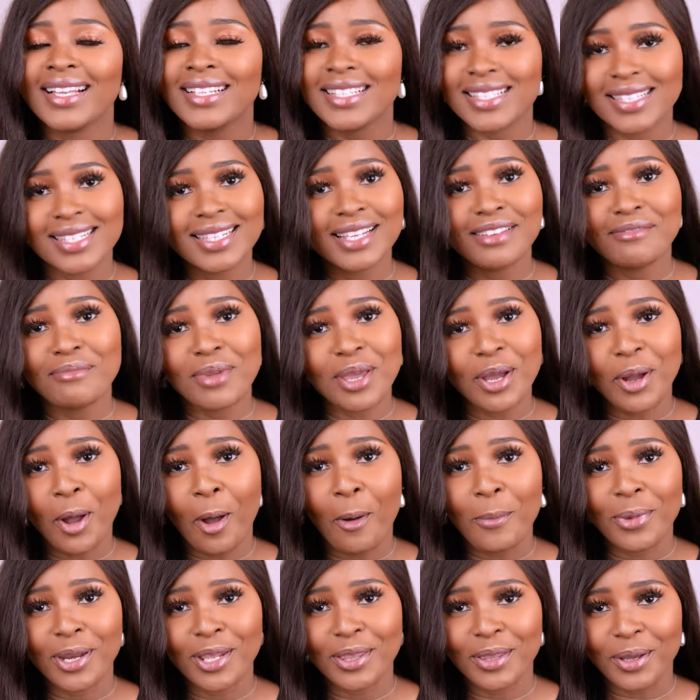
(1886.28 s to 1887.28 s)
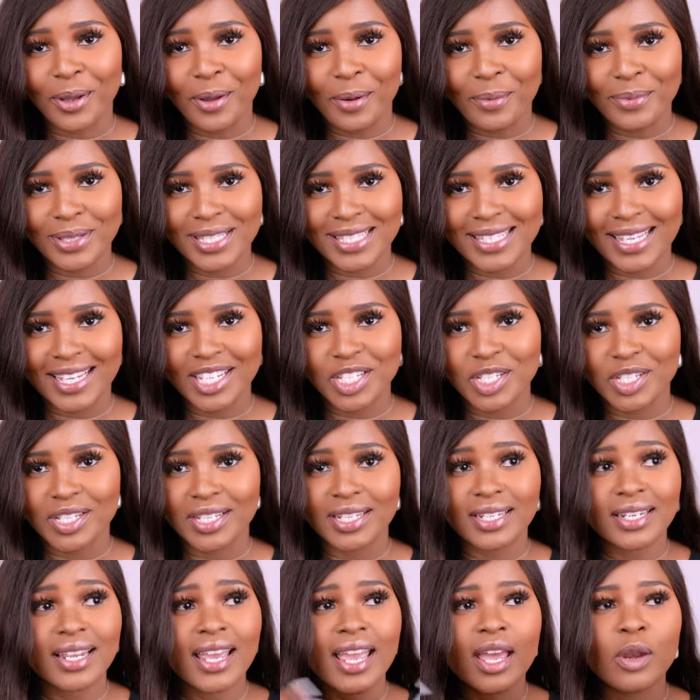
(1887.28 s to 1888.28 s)
just leave me a comment in the comment
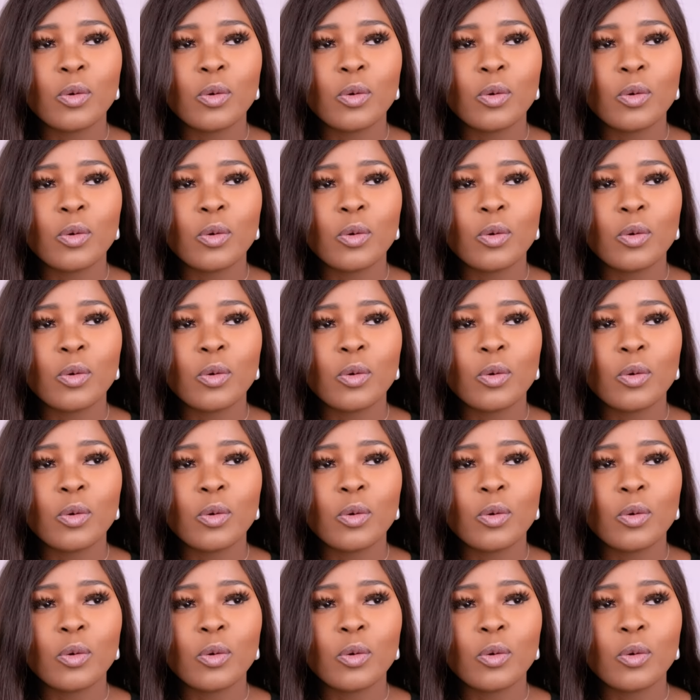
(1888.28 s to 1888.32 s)
section.